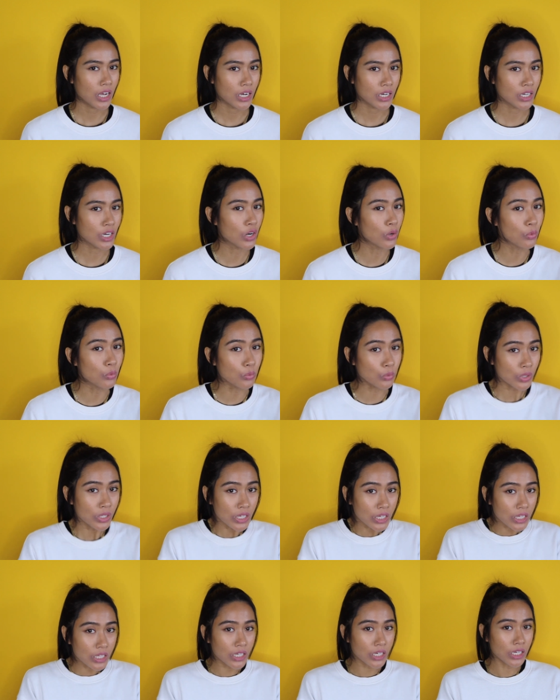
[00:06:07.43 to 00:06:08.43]

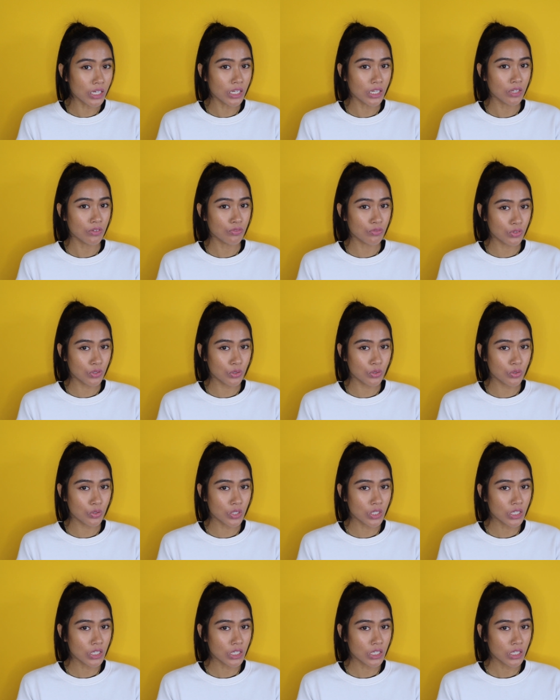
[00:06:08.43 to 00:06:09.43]
Korean
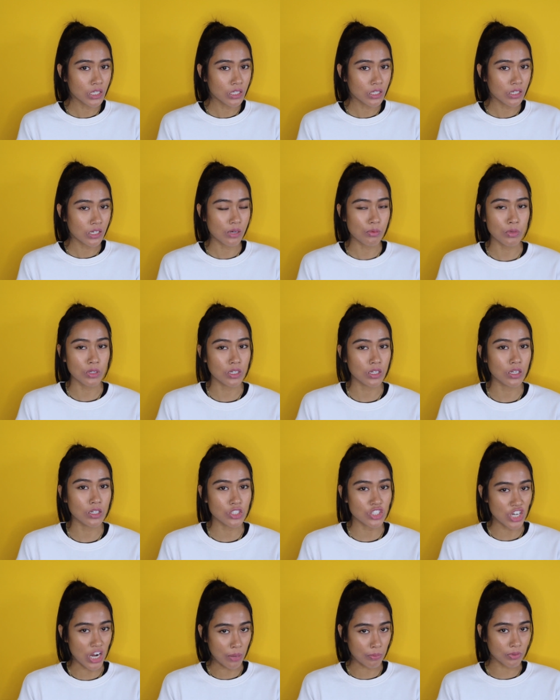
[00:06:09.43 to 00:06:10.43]
food. I mean,
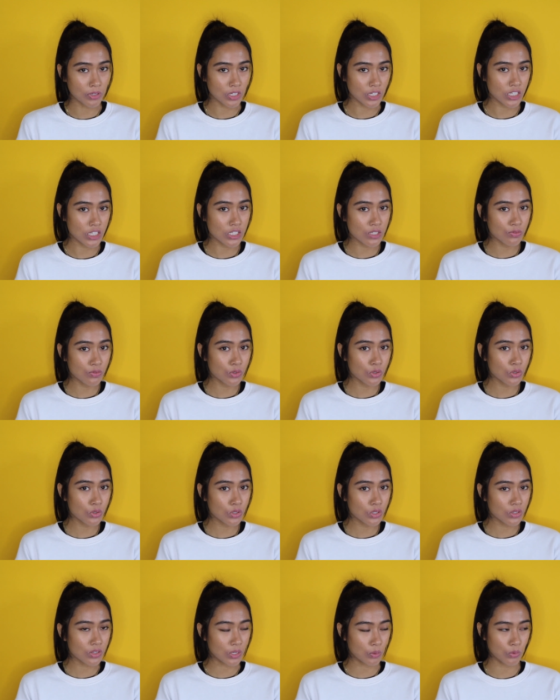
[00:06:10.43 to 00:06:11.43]
Japanese
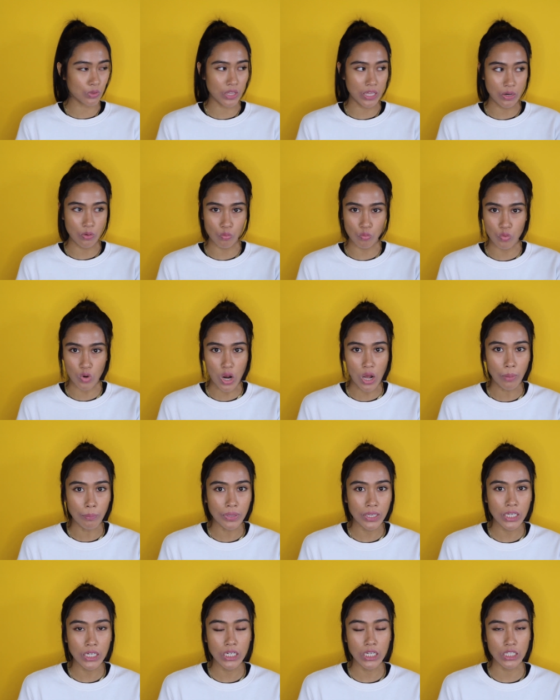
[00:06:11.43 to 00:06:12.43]
food that with like
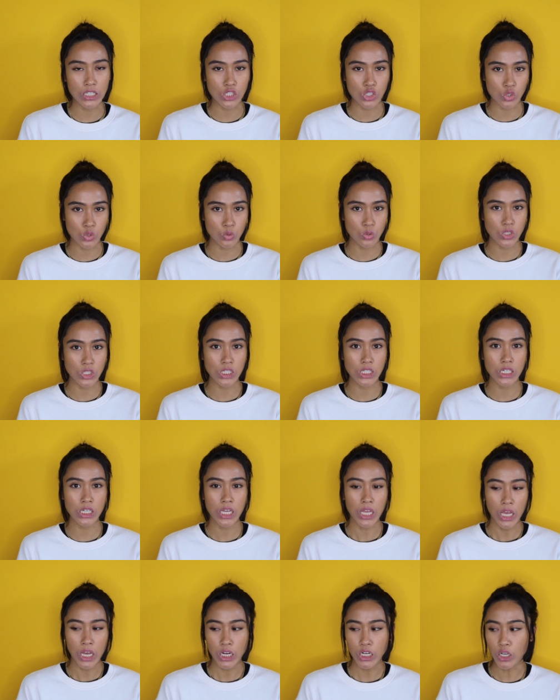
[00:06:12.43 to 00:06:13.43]
ramen and
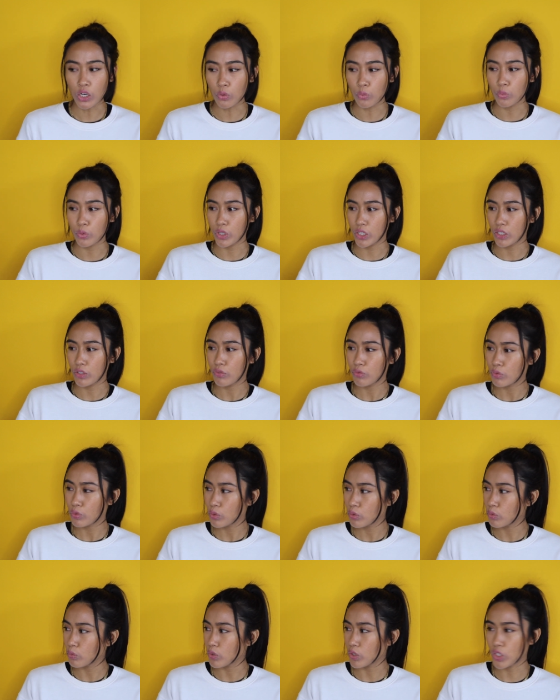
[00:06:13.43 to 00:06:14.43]
sushi, Korean
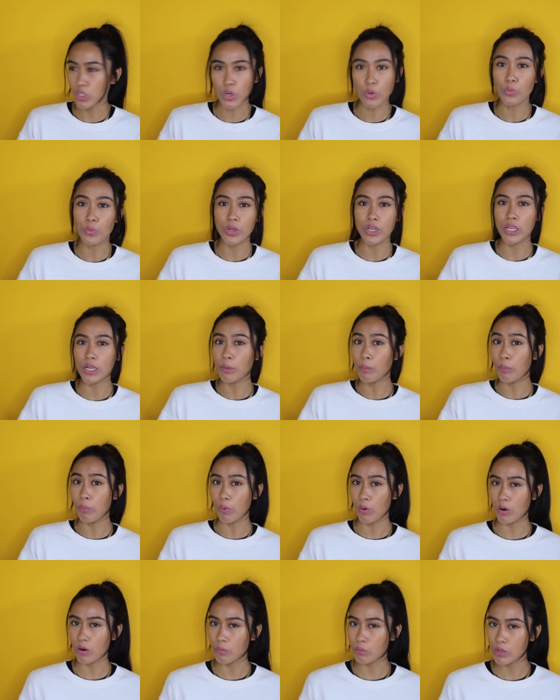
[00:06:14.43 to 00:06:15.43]
food with Korean
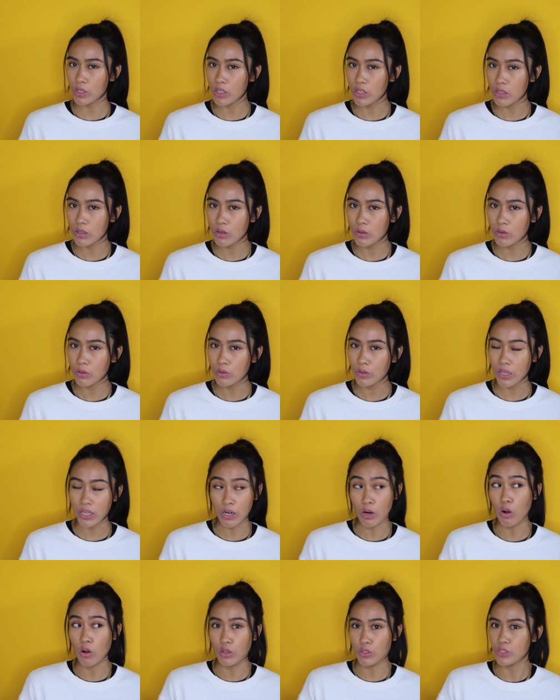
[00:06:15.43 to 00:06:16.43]
barbecue
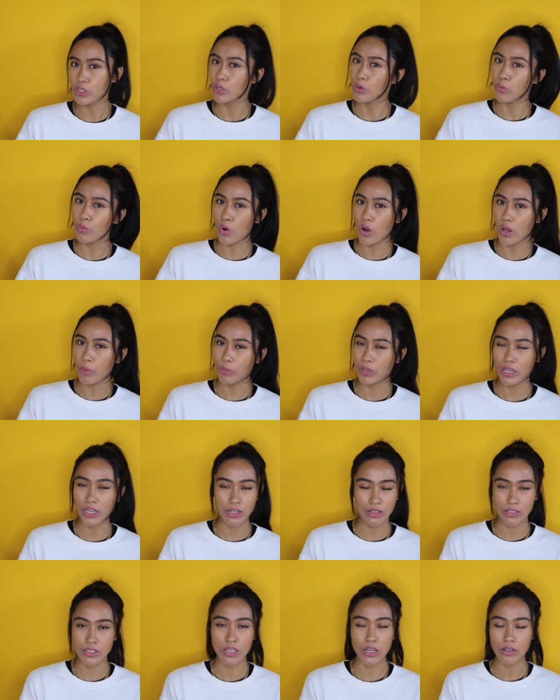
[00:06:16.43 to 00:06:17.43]
and also ramen
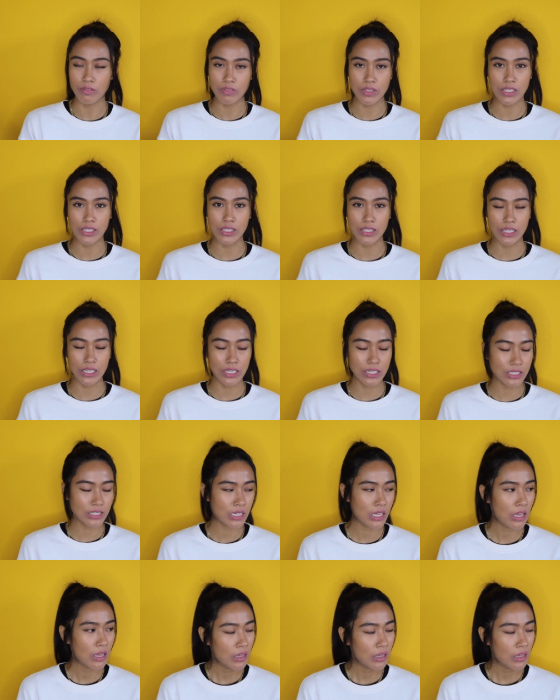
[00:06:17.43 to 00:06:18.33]
and a ton of these things.